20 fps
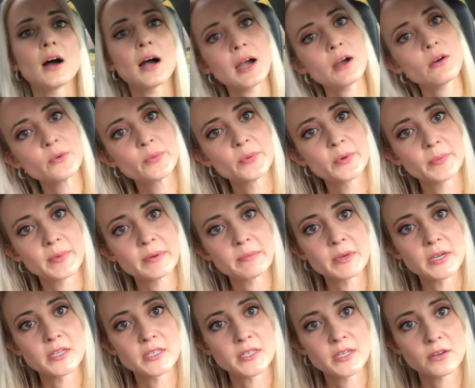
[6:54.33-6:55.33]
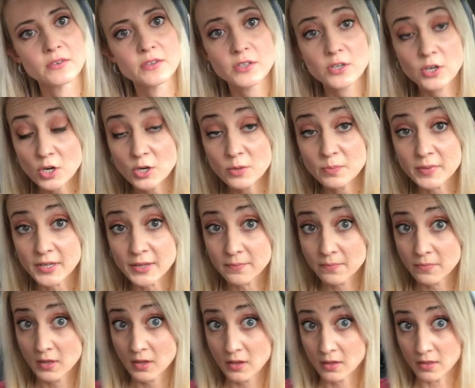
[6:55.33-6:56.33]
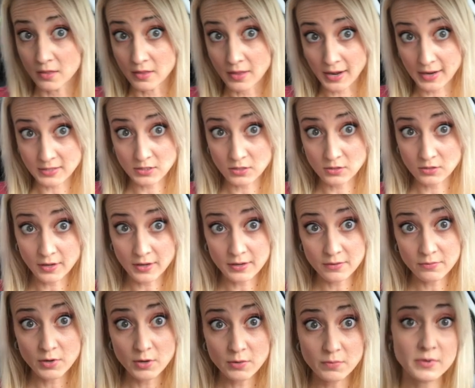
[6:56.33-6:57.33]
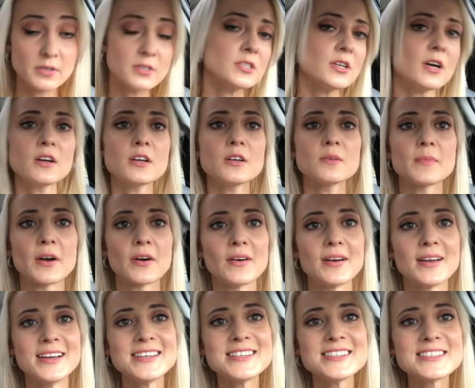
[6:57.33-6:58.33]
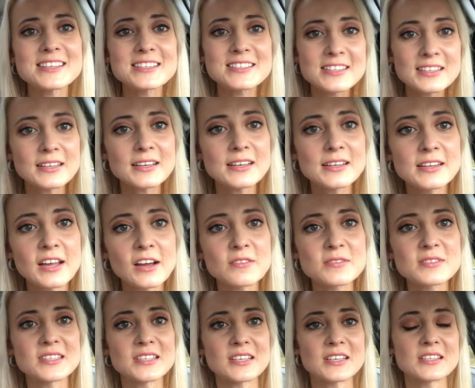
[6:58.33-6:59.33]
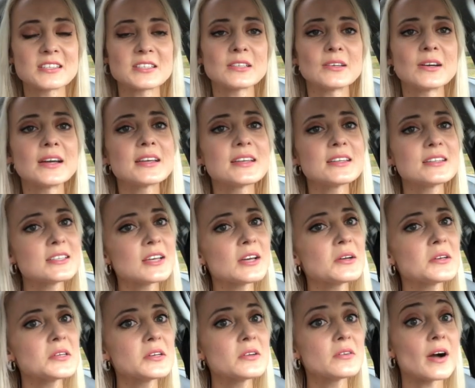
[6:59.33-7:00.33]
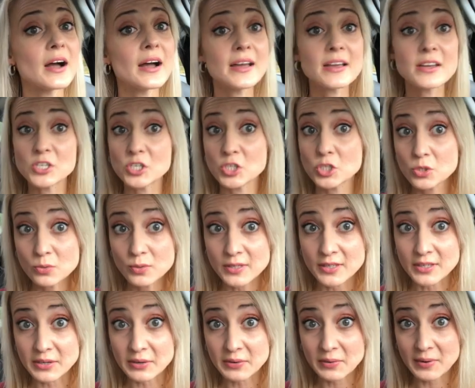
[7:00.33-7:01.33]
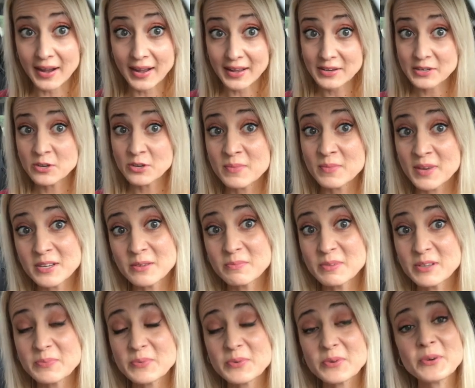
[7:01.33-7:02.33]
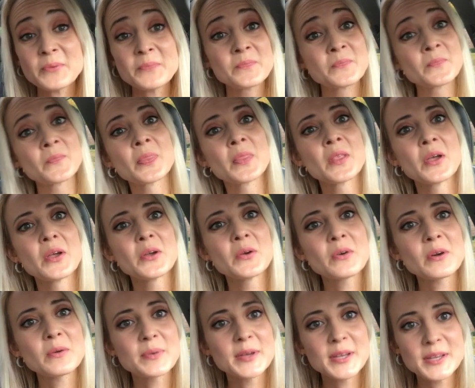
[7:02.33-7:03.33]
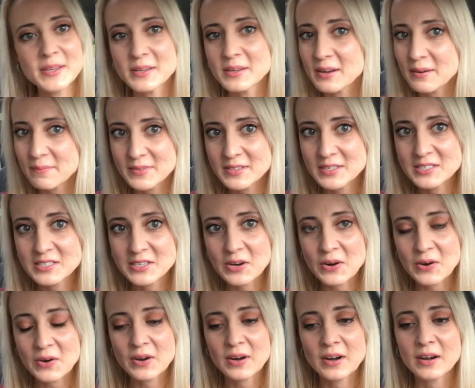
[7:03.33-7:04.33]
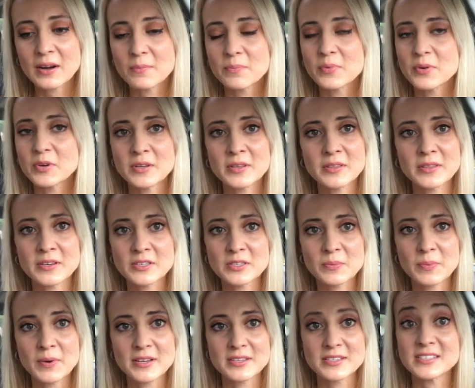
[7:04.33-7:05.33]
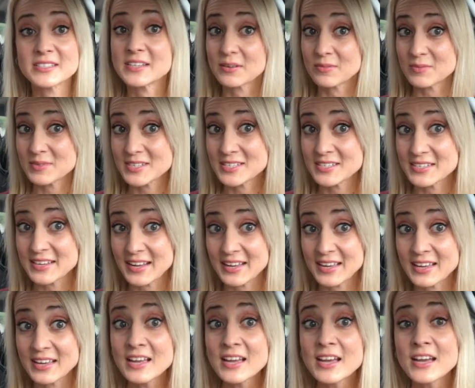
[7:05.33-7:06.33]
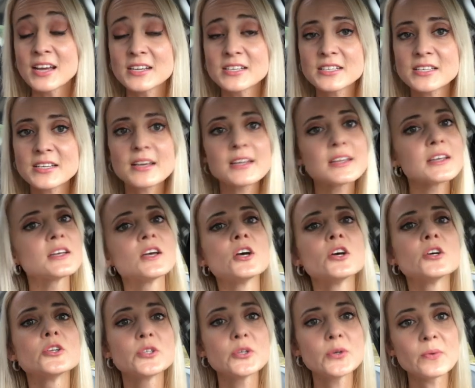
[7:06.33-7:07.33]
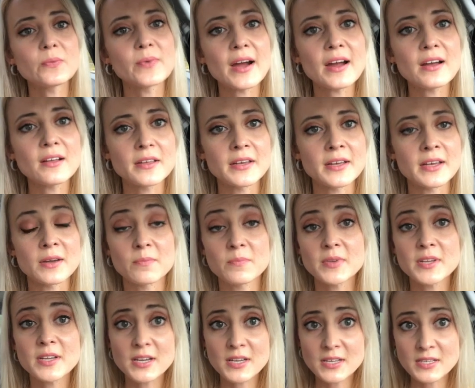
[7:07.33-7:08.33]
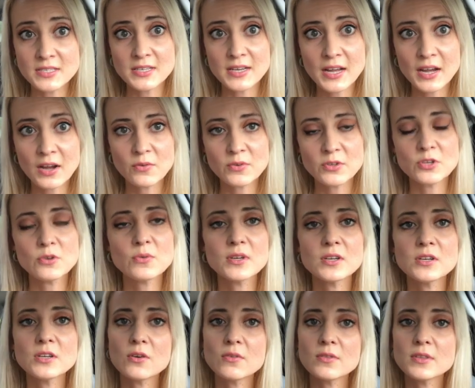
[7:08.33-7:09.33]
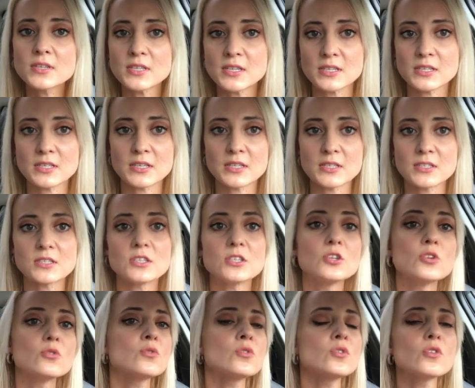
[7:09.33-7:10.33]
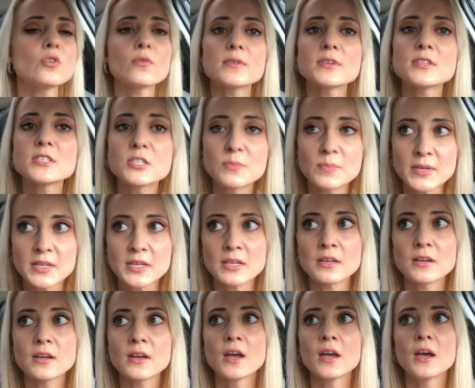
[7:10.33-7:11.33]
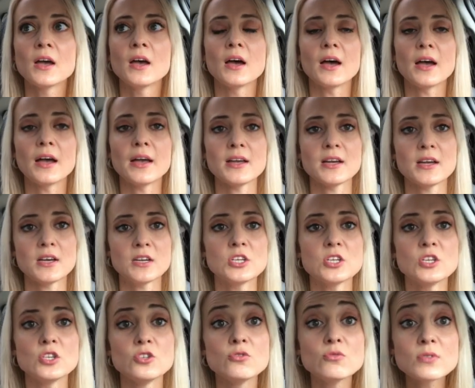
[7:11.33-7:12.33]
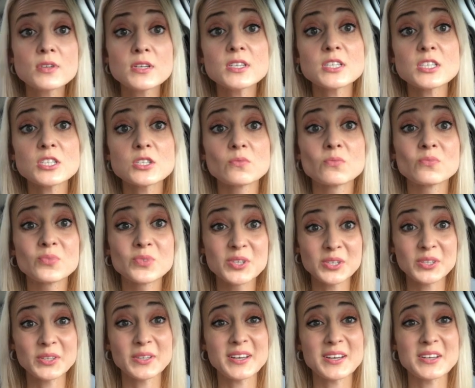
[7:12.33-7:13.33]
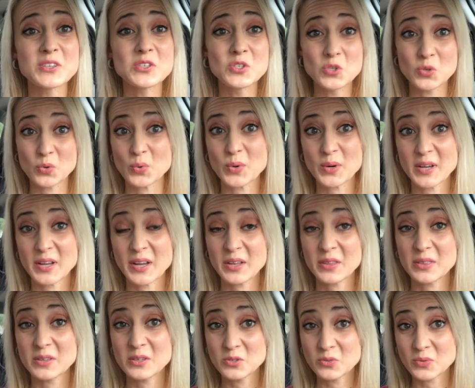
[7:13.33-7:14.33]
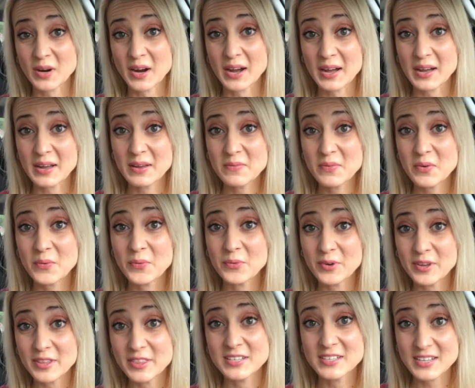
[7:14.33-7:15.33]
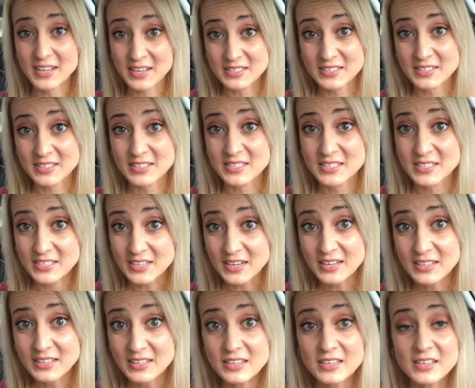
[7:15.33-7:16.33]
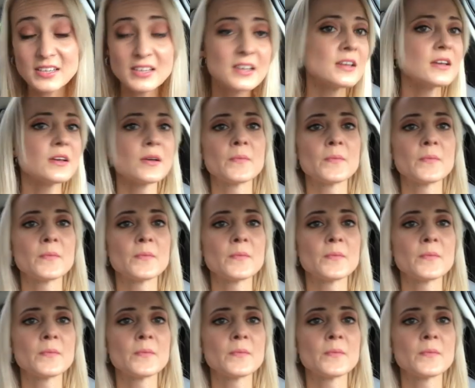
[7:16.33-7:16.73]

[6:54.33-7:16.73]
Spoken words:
I would put my money down in a heartbeat. That's a lot of what we were talking about, and Tesla announced it. So I can tell you, I assure you, I many people who are picking up this car, putting their deposit down today to get it, to rally it, because now you can go the distance, you can go the speed, and you can just really enjoy the drive with Tesla's styling.